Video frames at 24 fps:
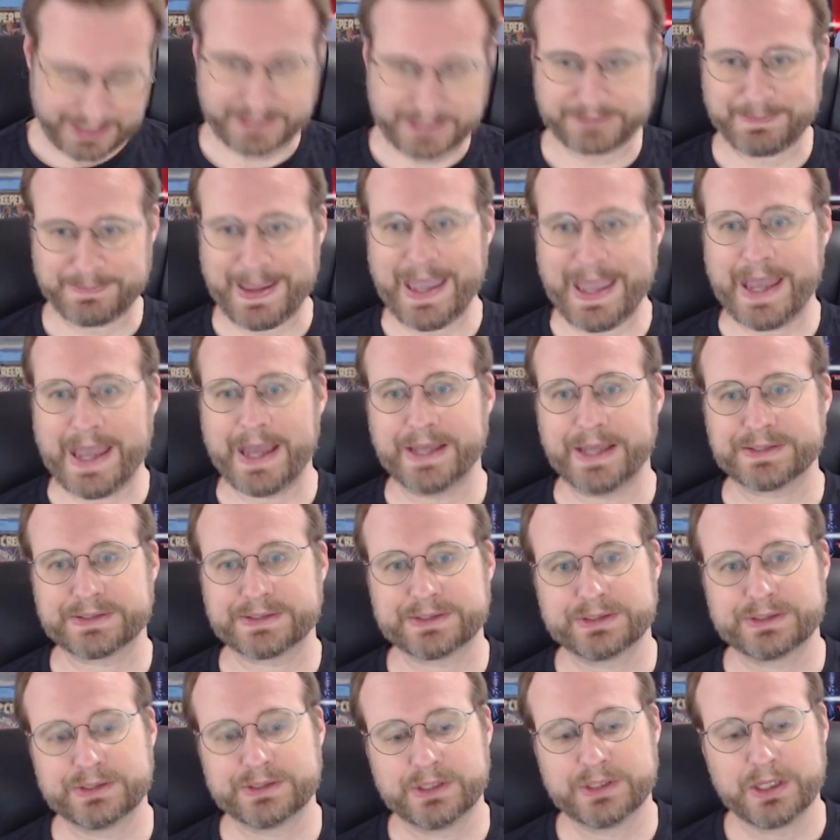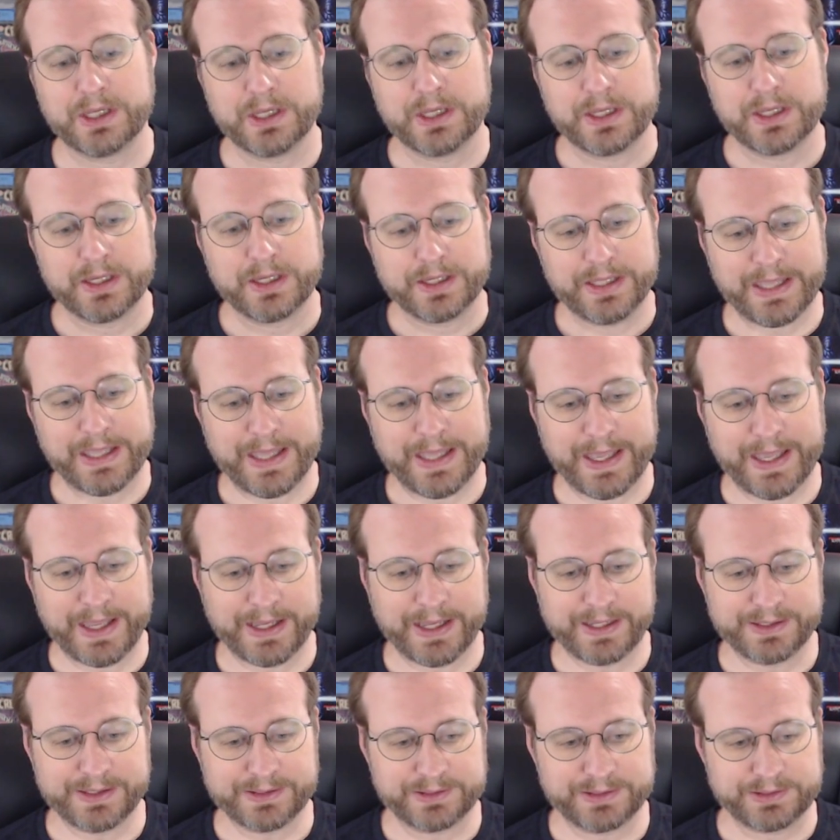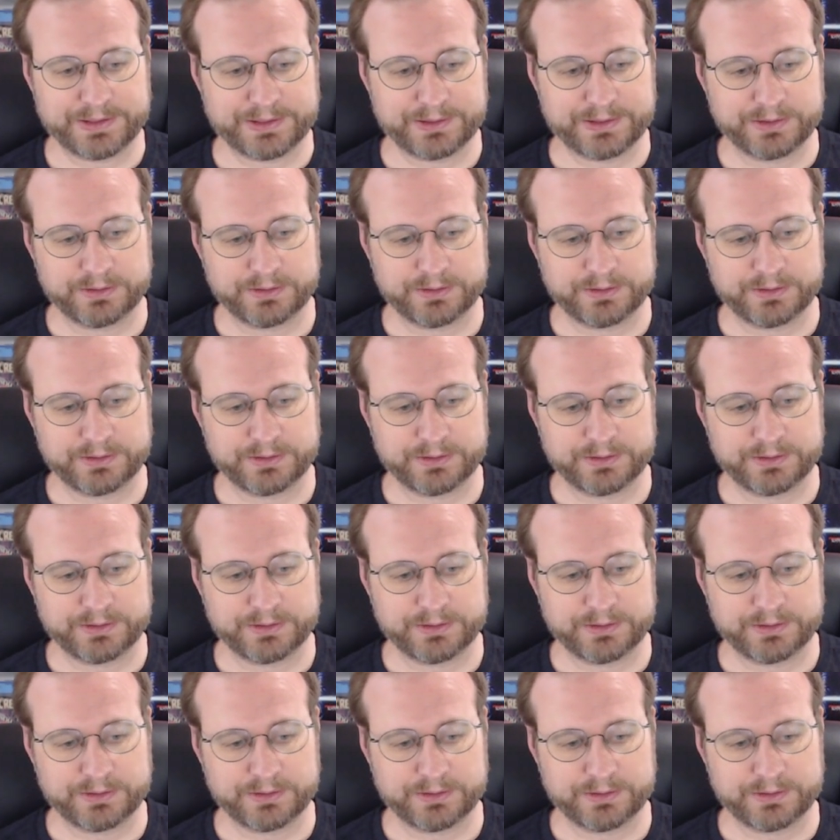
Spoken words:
passed, and